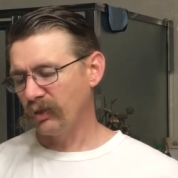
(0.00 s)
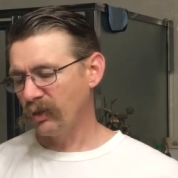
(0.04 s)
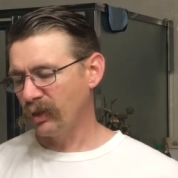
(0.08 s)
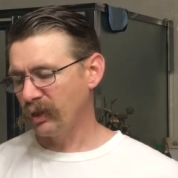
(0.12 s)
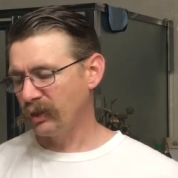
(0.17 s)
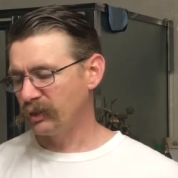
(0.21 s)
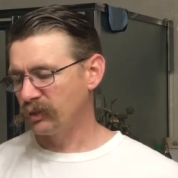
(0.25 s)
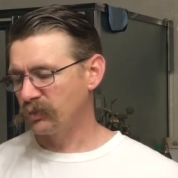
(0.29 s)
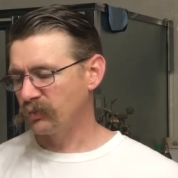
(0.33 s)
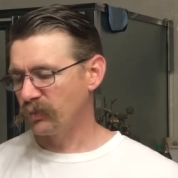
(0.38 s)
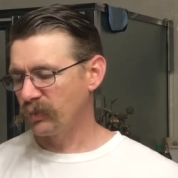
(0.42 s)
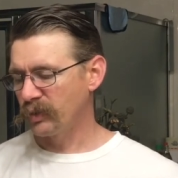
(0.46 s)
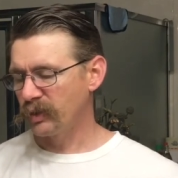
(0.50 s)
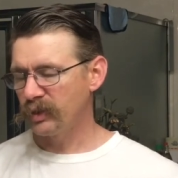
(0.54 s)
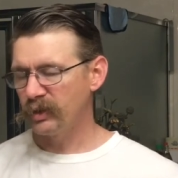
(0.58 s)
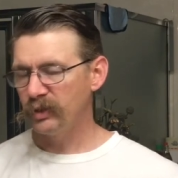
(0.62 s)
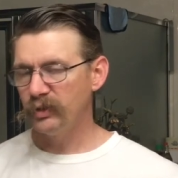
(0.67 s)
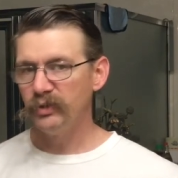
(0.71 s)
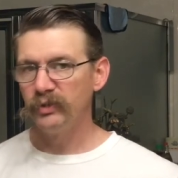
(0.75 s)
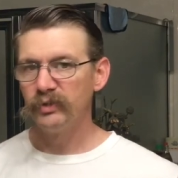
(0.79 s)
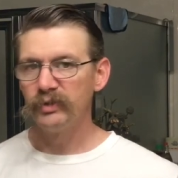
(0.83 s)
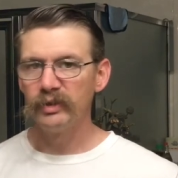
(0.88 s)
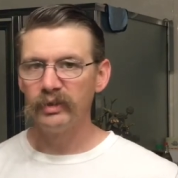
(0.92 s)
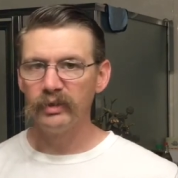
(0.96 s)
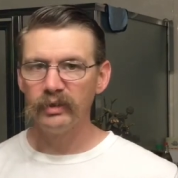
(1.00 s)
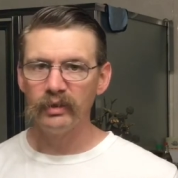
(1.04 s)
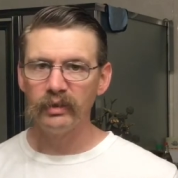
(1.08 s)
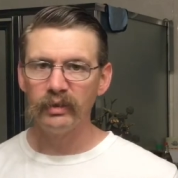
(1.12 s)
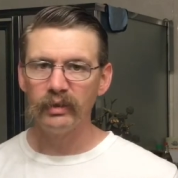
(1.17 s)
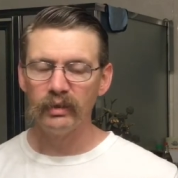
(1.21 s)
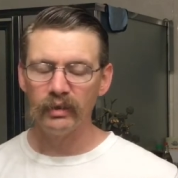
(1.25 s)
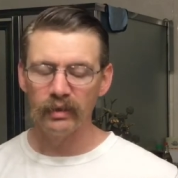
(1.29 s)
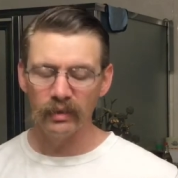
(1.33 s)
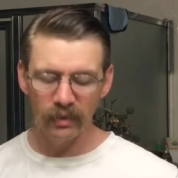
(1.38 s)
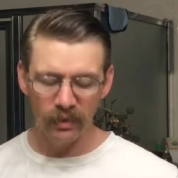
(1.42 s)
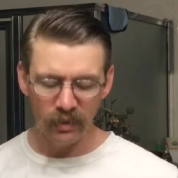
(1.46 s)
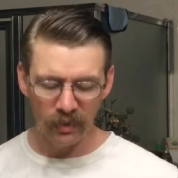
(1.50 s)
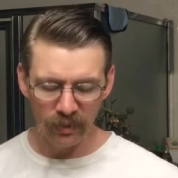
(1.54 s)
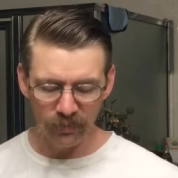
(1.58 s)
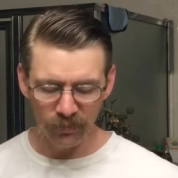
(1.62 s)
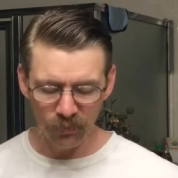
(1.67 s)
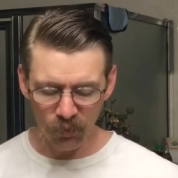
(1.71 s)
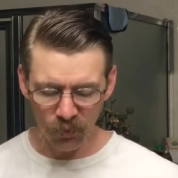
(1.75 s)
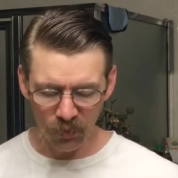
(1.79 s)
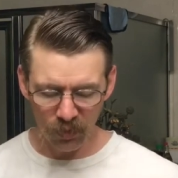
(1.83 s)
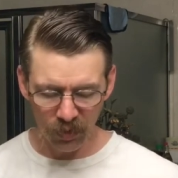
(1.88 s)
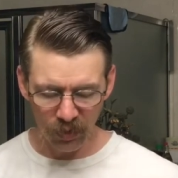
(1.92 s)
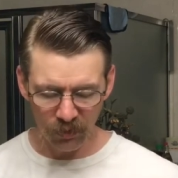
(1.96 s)
I just wanted to use it, get
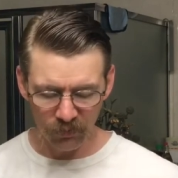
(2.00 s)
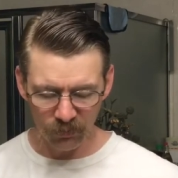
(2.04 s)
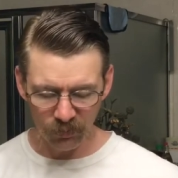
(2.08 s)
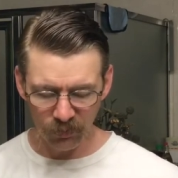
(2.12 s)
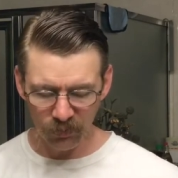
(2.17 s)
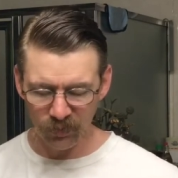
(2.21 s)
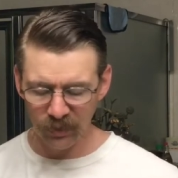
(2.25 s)
more comfortable.